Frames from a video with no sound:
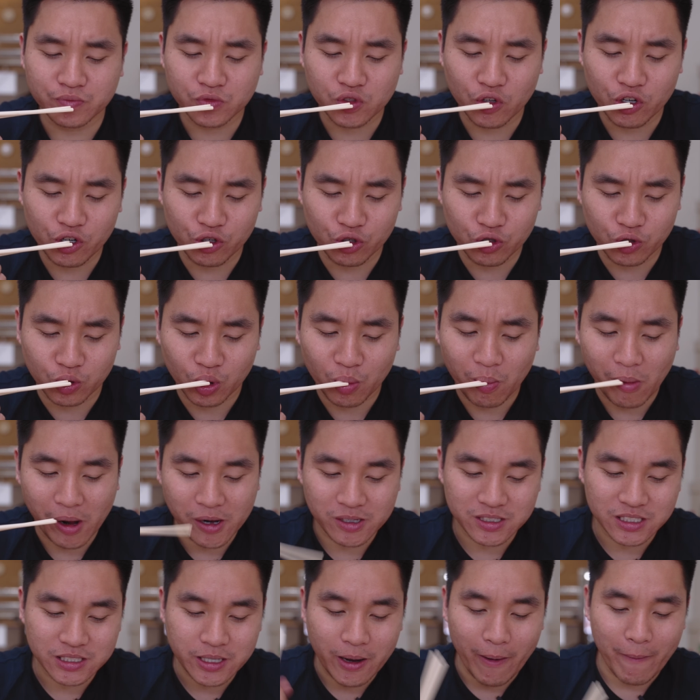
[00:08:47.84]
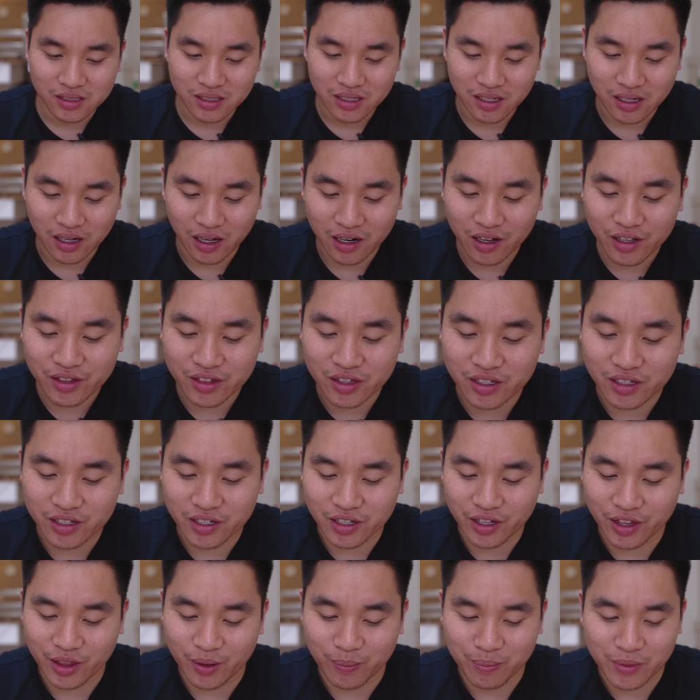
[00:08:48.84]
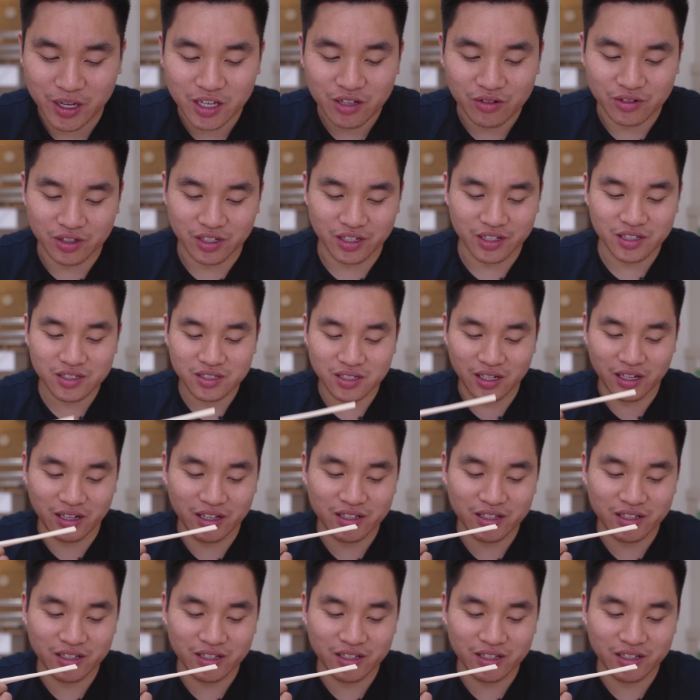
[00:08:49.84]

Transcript: Very good. I like the meat on the inside.